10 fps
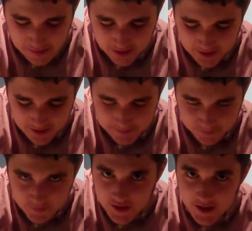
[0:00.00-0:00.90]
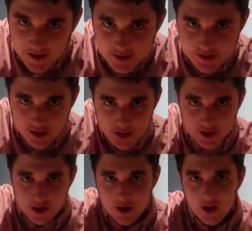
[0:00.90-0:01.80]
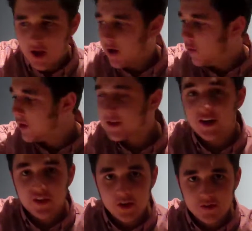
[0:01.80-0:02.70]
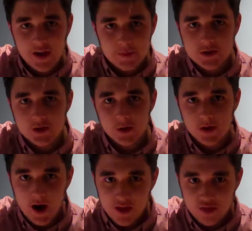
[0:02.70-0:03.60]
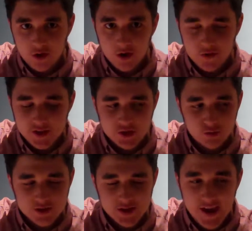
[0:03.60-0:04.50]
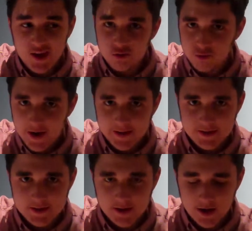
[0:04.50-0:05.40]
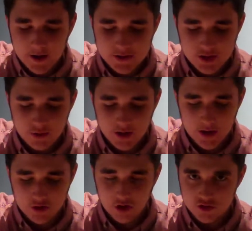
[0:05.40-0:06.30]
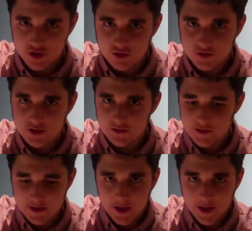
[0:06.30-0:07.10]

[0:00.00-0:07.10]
but um, yeah, so what did I think of the episode? I thought this was a great start to uh, Doctor Who Series